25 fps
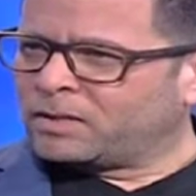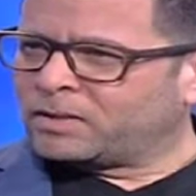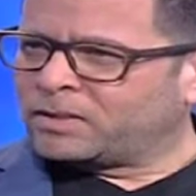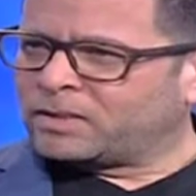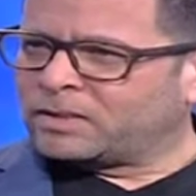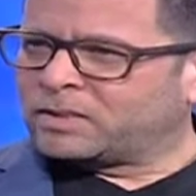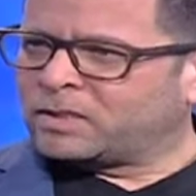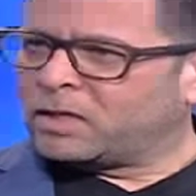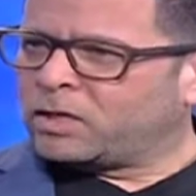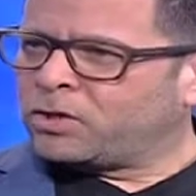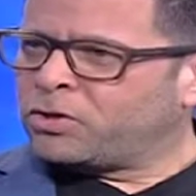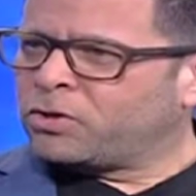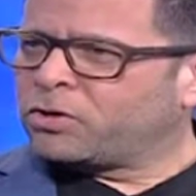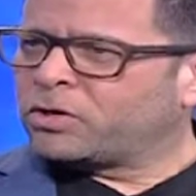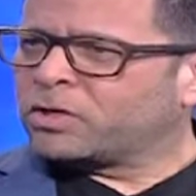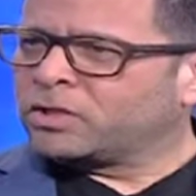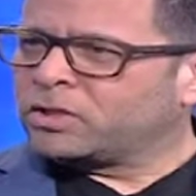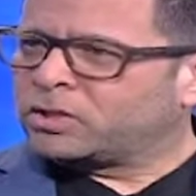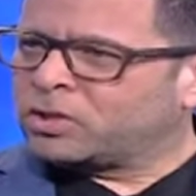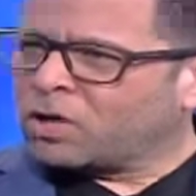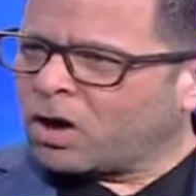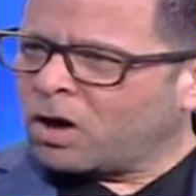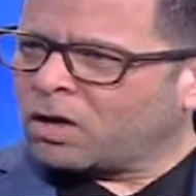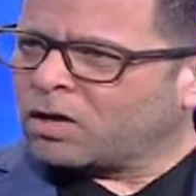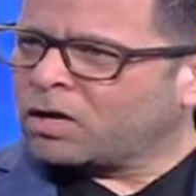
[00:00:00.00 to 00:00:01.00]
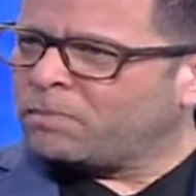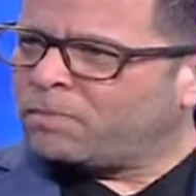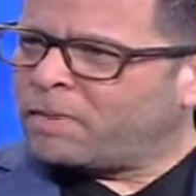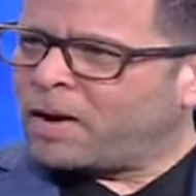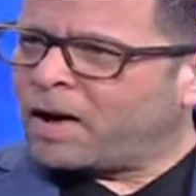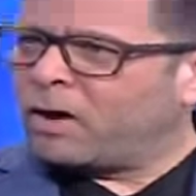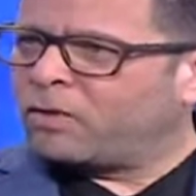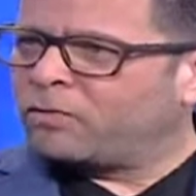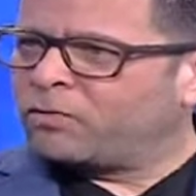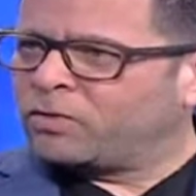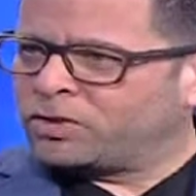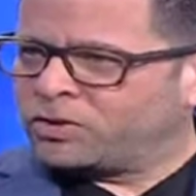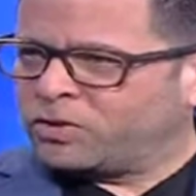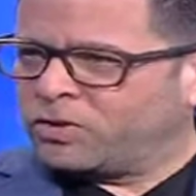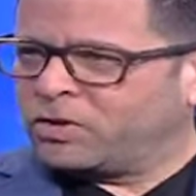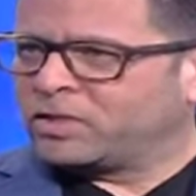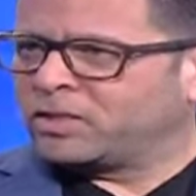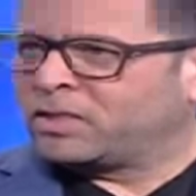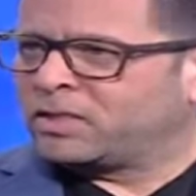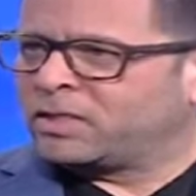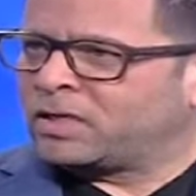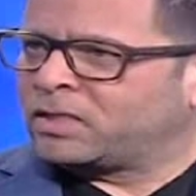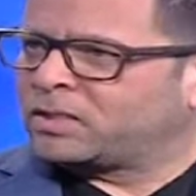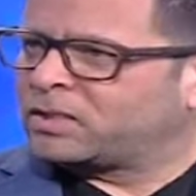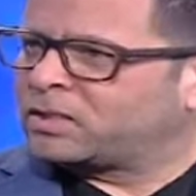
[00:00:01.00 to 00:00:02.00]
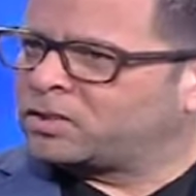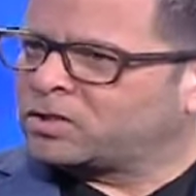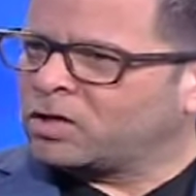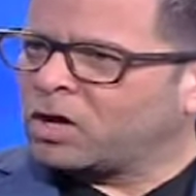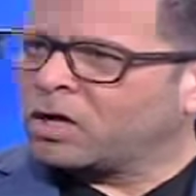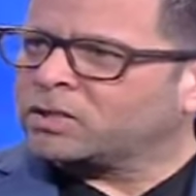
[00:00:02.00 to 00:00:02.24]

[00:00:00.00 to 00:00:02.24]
It says, You can talk about returning citizens